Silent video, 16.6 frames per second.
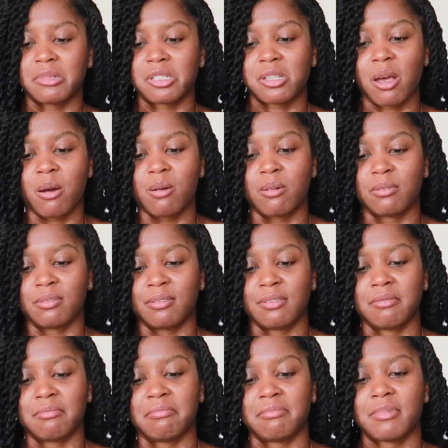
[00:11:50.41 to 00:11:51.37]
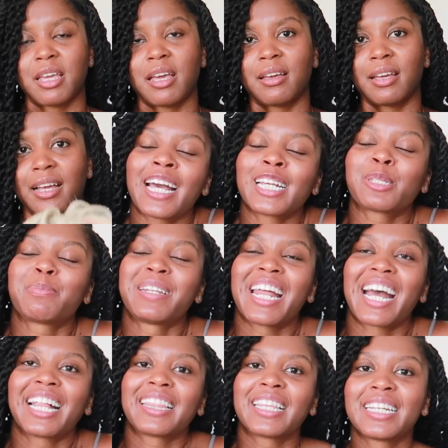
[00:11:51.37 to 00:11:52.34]
So yeah, last but
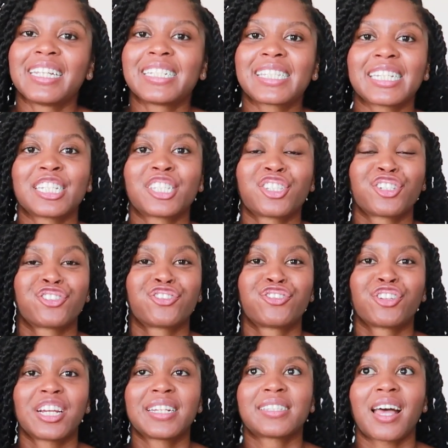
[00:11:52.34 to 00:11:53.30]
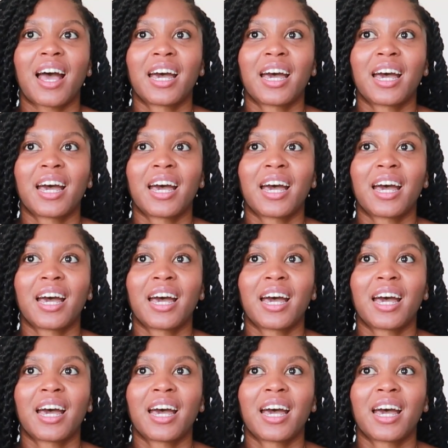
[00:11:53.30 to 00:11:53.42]
not least is this dress.